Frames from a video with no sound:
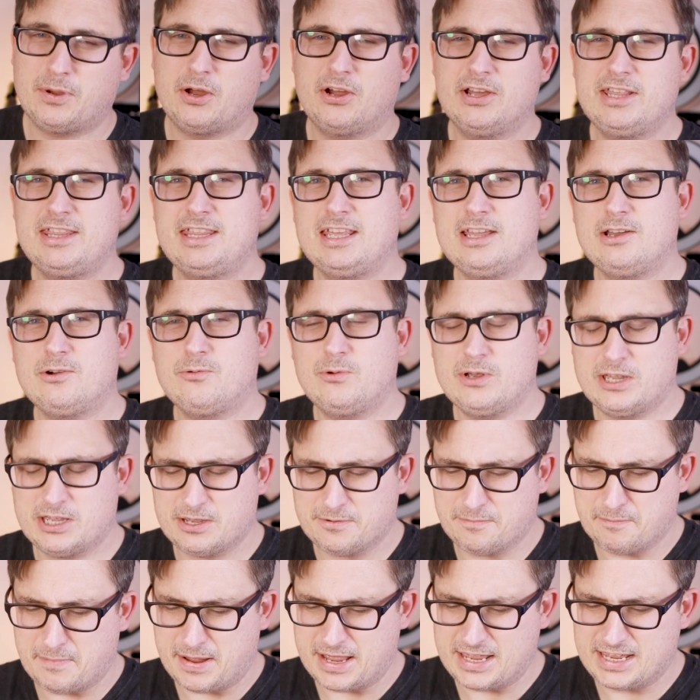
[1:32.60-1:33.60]
But I think we
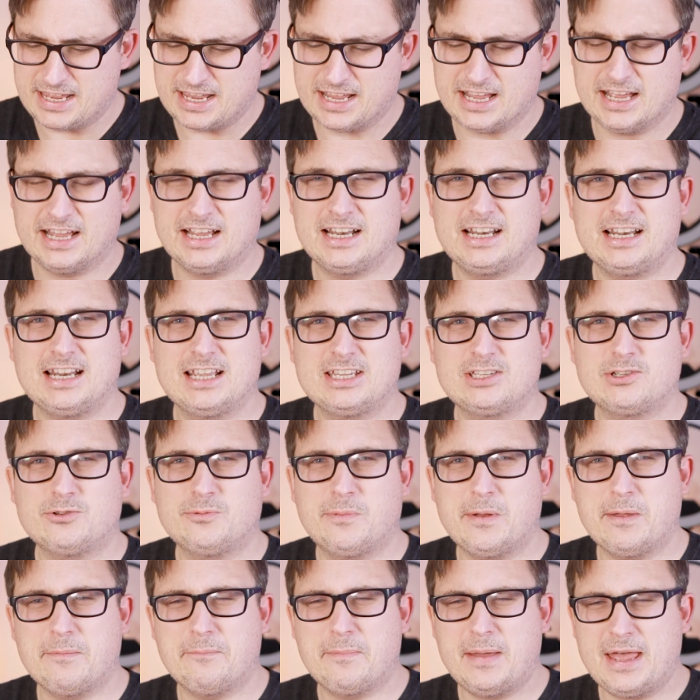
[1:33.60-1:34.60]
could make it a little
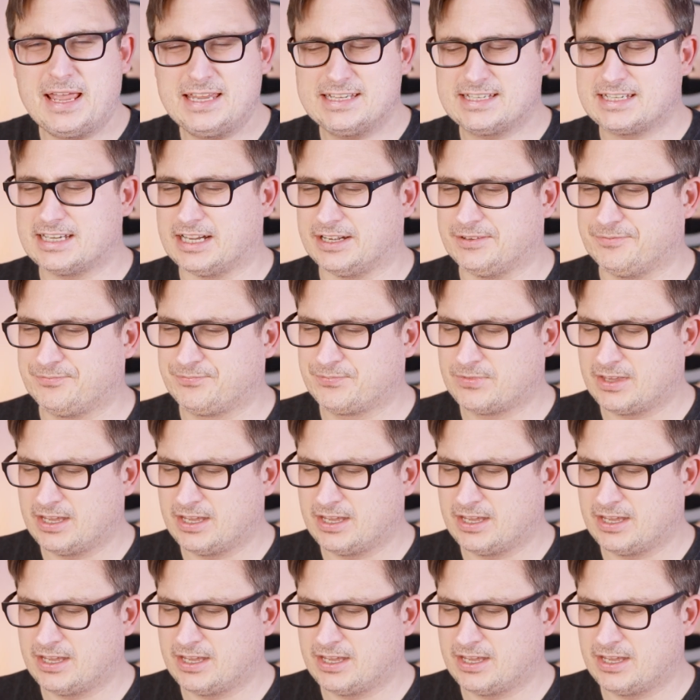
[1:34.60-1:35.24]
bit better.